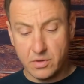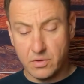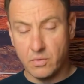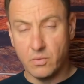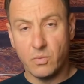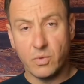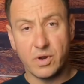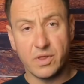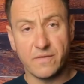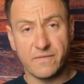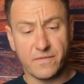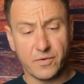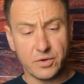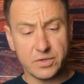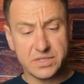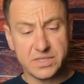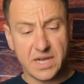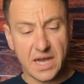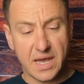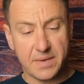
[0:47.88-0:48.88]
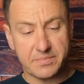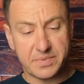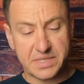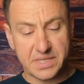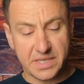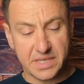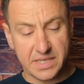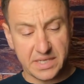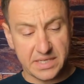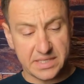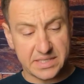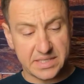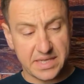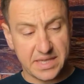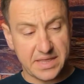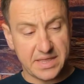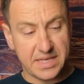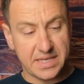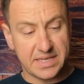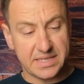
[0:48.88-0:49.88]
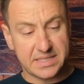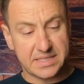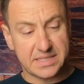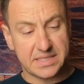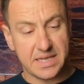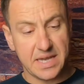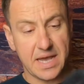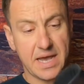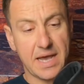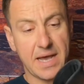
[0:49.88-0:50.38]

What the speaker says: One of the first types is this